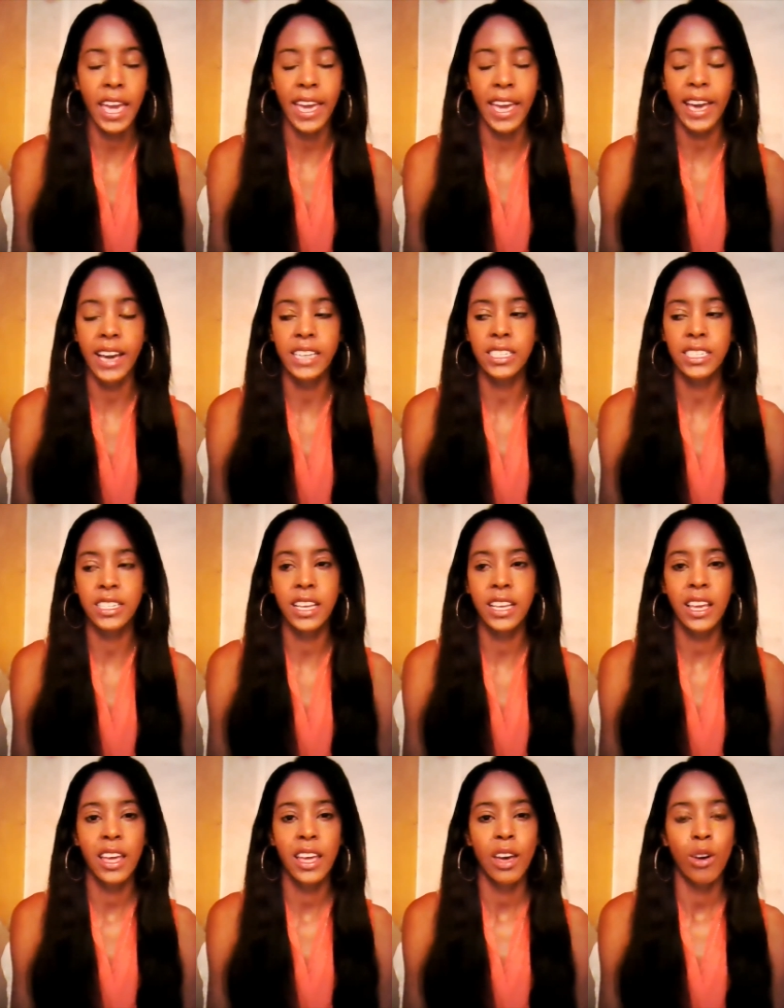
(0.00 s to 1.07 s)
and
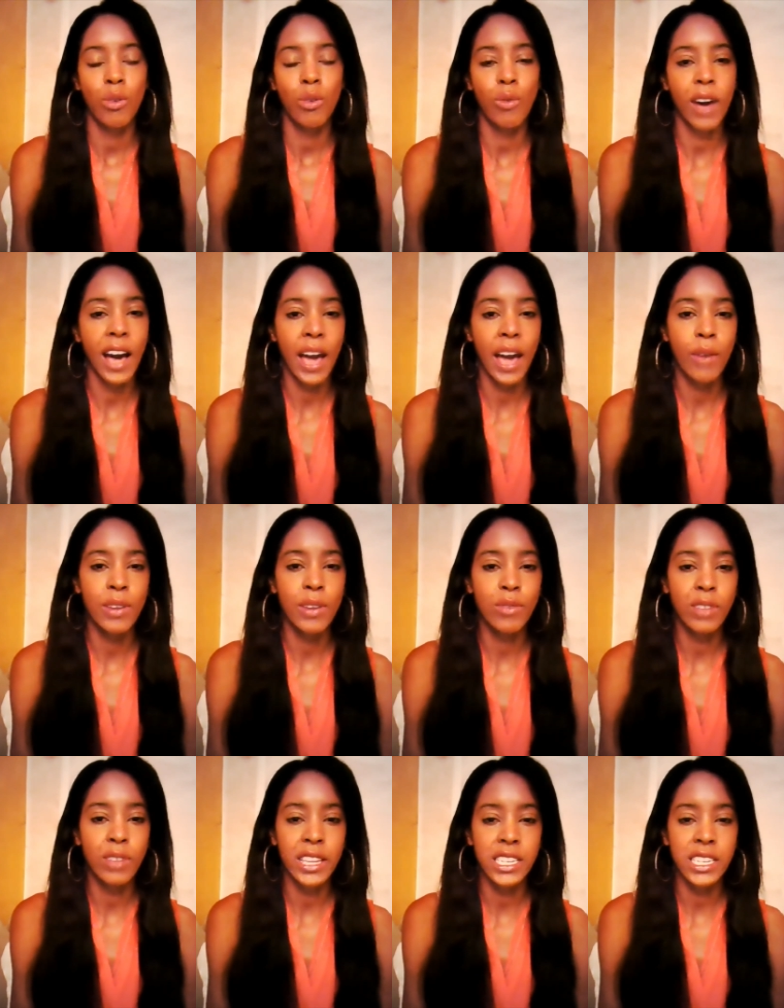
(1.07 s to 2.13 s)
what I would
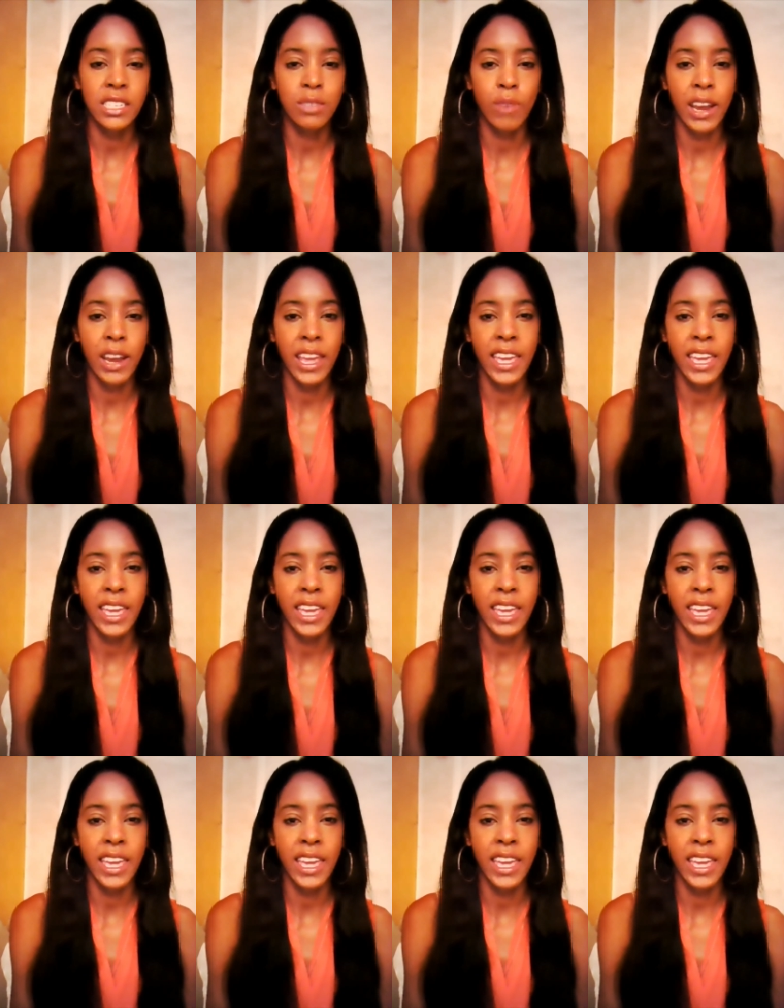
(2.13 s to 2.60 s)
really just want to